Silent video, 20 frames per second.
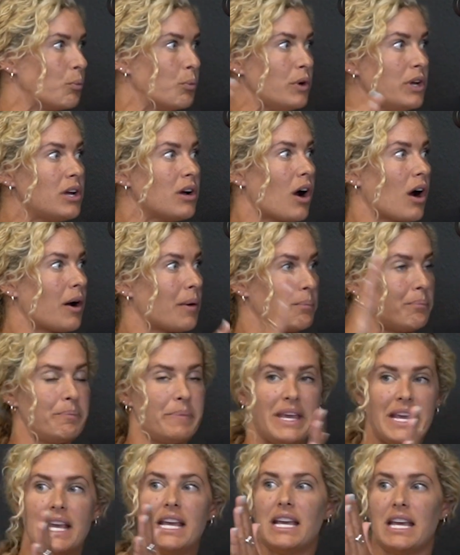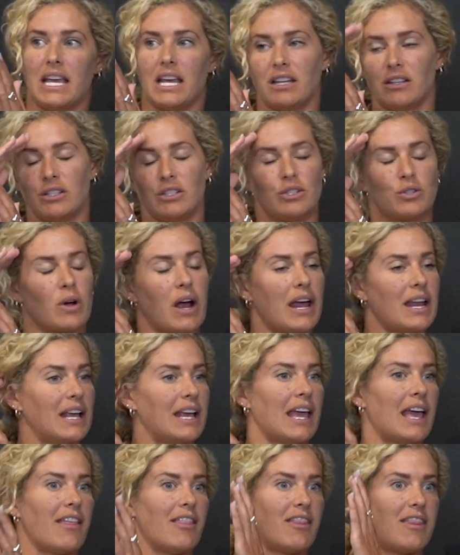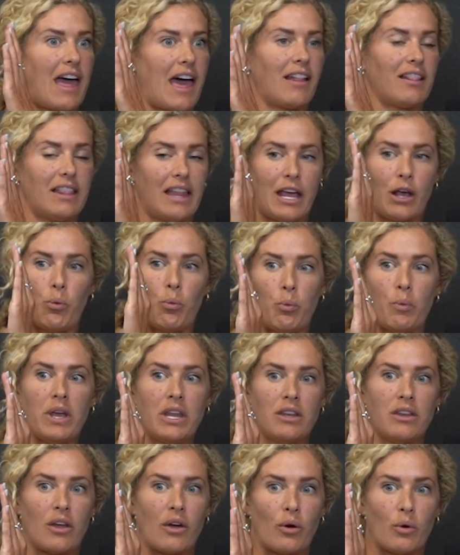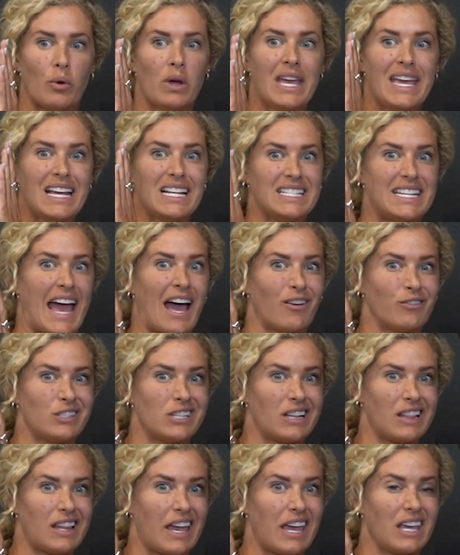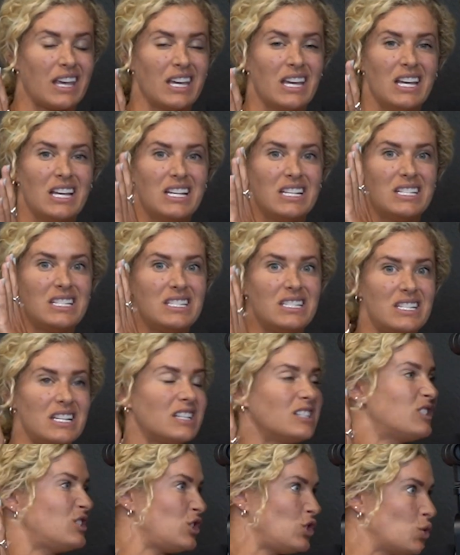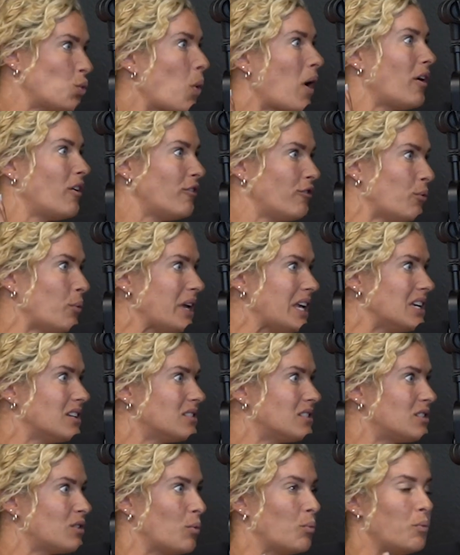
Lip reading: We are peaking to try to get that window down to 6 to 12 weeks so